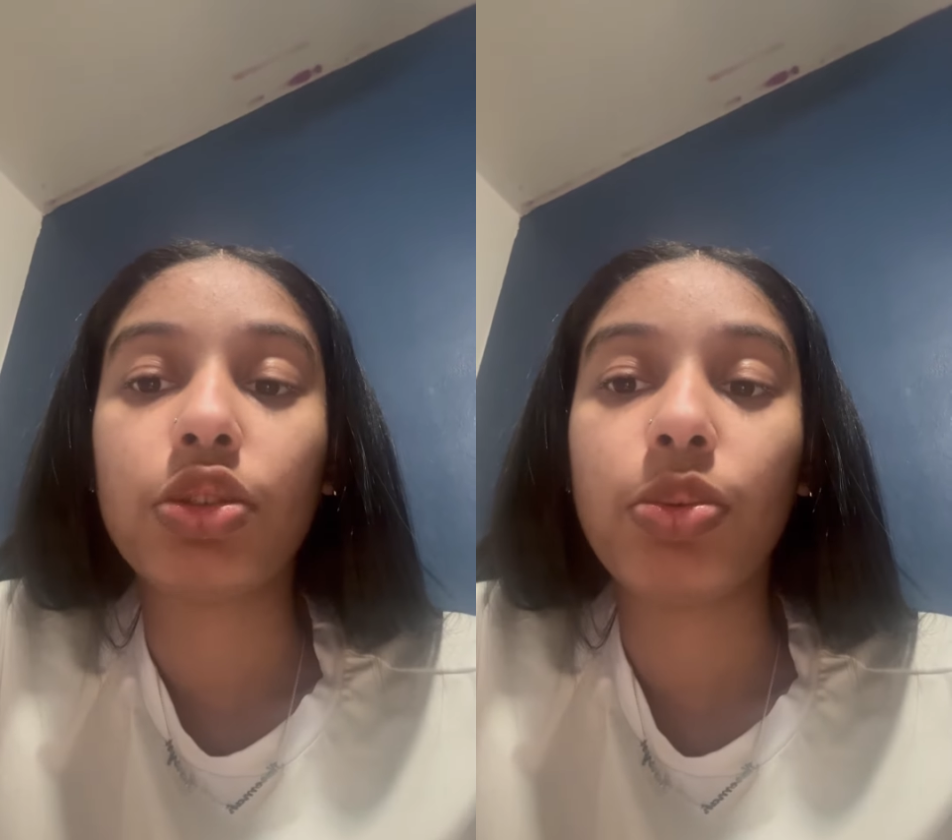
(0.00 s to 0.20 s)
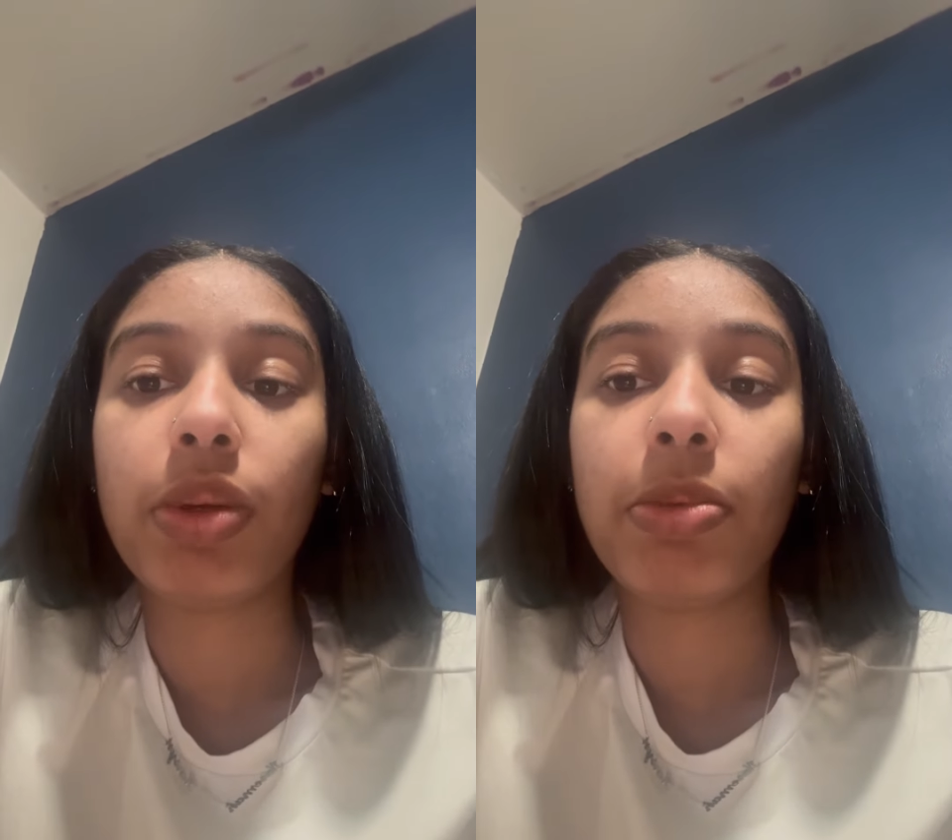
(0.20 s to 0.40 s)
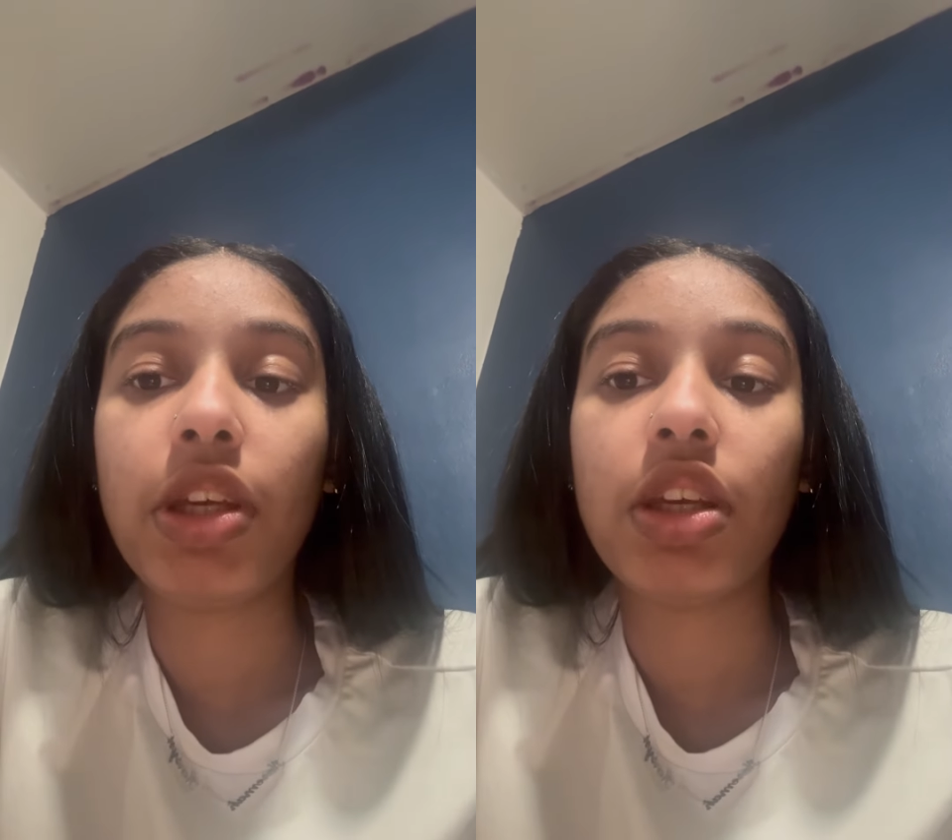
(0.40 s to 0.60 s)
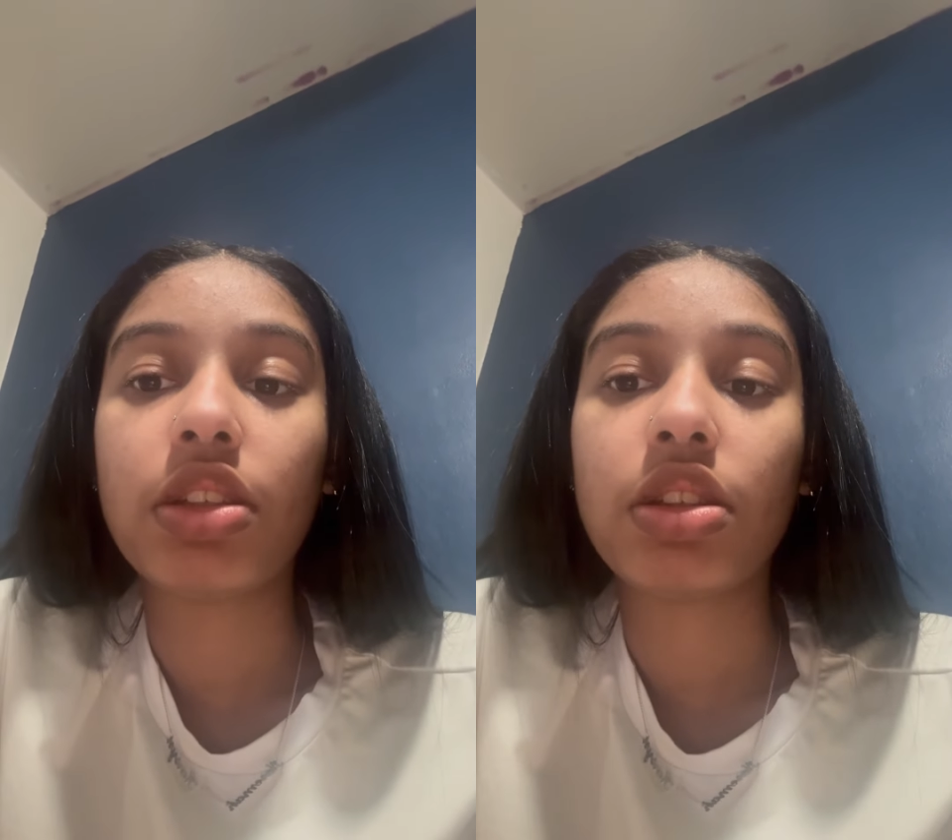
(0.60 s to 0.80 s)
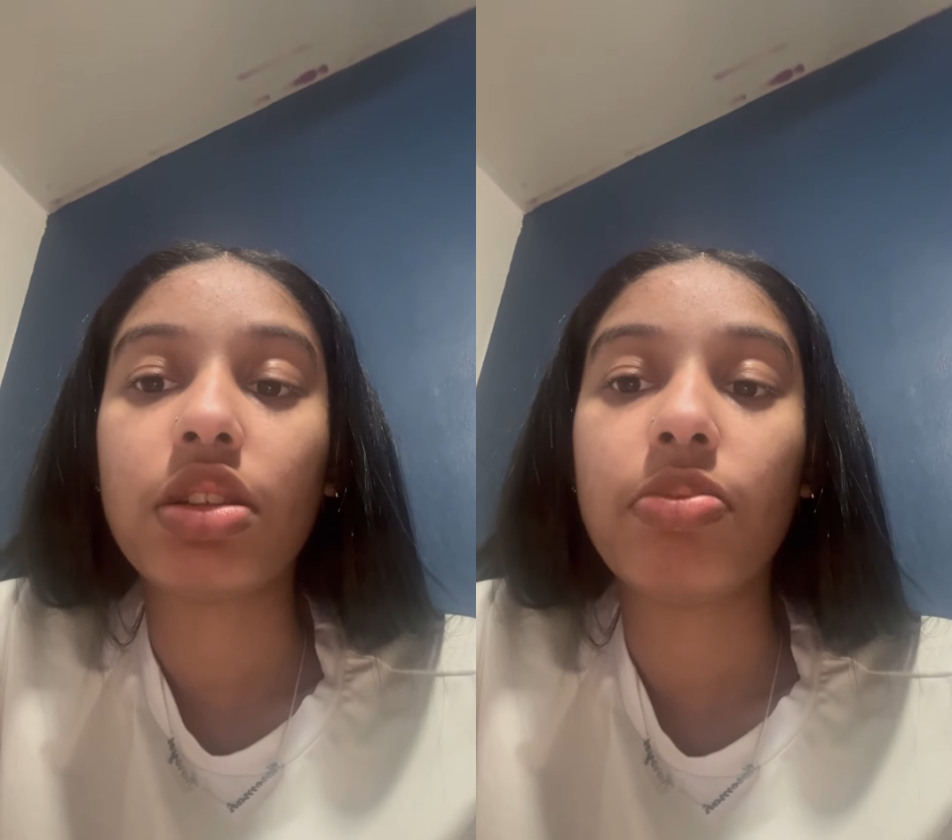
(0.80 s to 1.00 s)
we begin
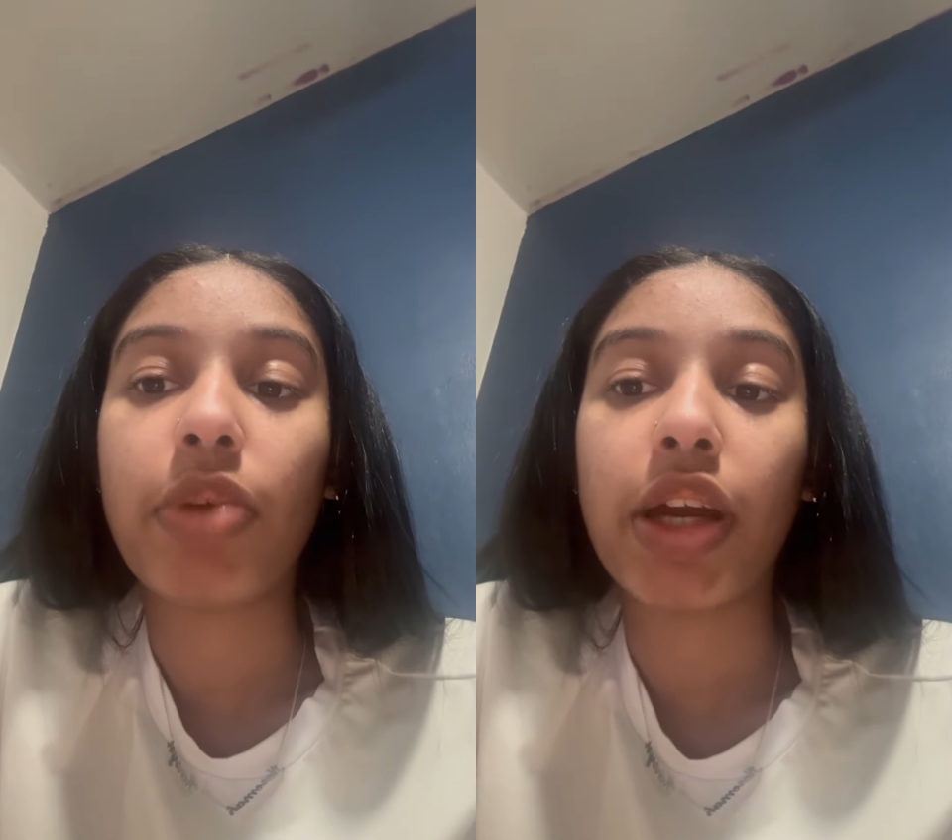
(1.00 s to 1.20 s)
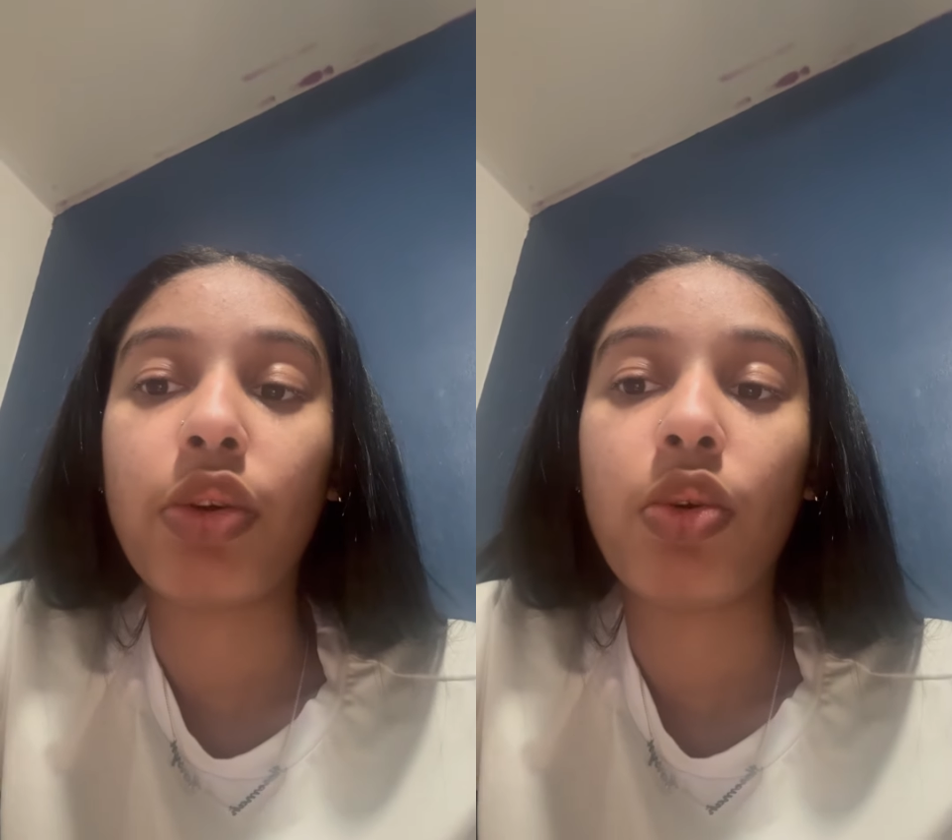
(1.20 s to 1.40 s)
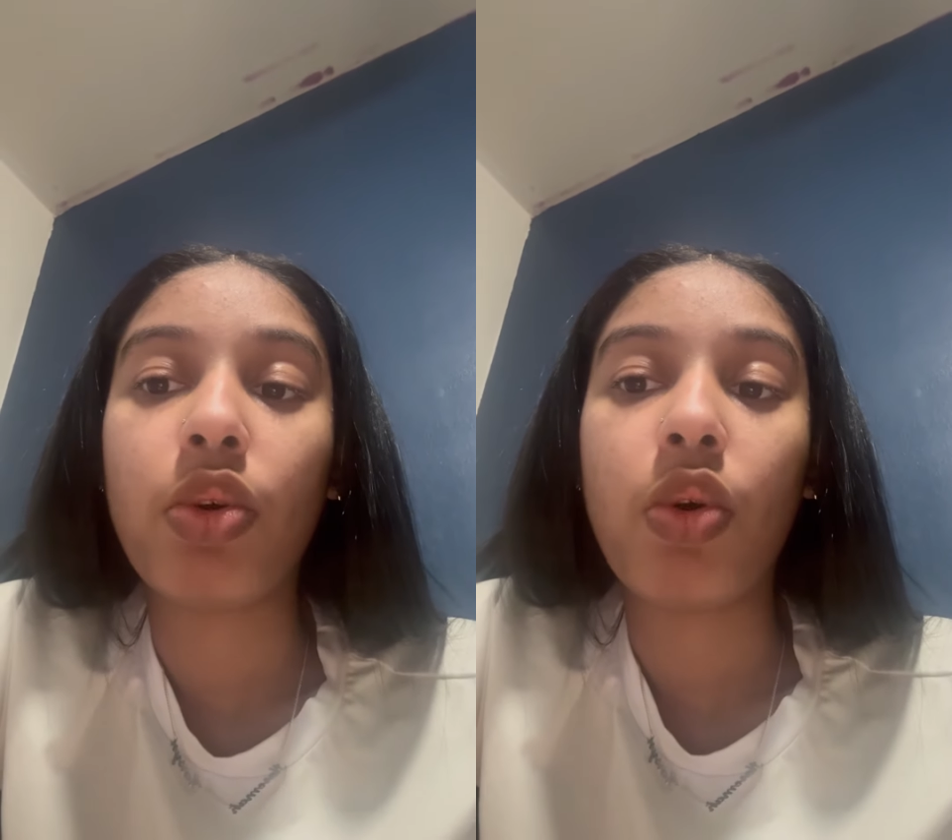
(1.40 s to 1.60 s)
by going